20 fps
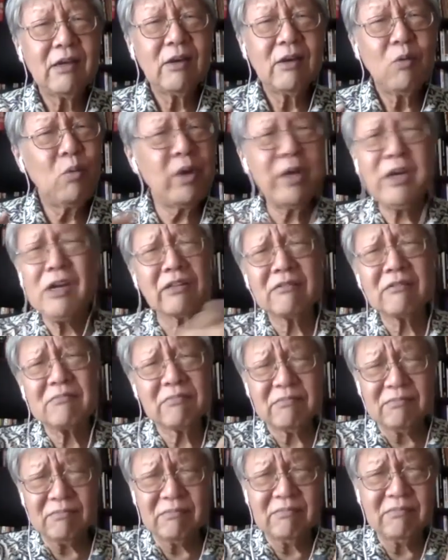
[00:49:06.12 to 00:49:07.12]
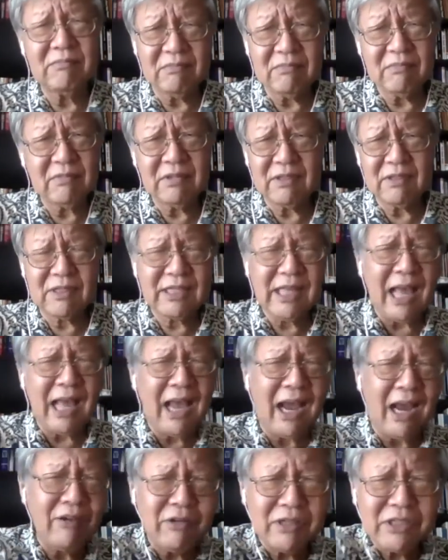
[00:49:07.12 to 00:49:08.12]
we got
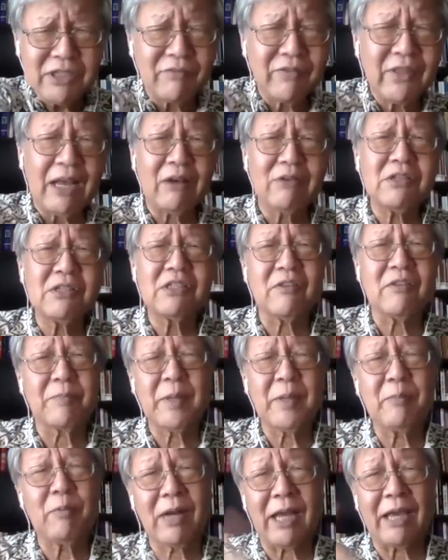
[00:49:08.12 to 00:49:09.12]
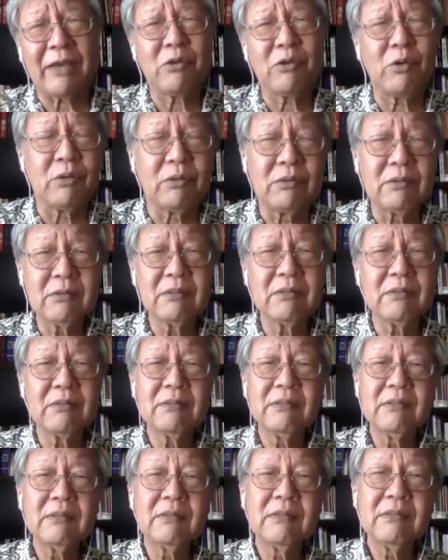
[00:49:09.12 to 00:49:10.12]
hundreds of thousands of people like you.
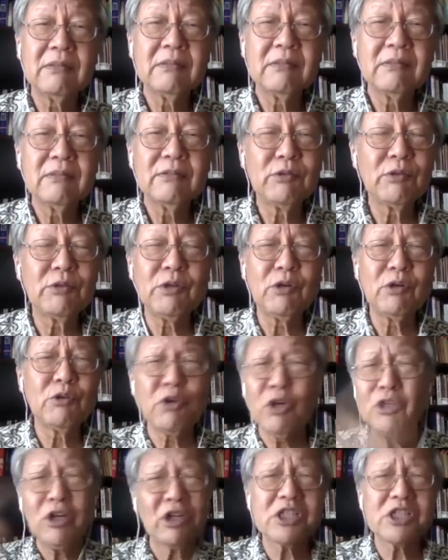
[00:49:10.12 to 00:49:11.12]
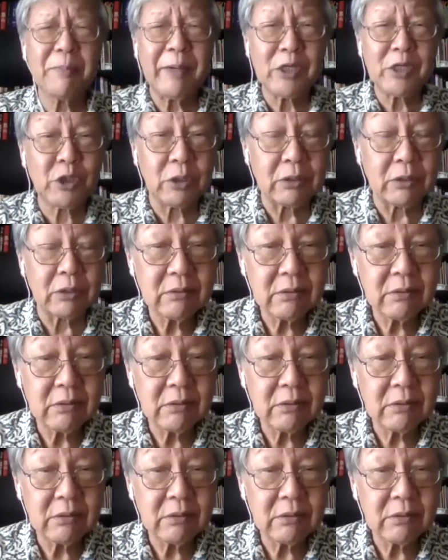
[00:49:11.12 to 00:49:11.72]
You know, you're not special.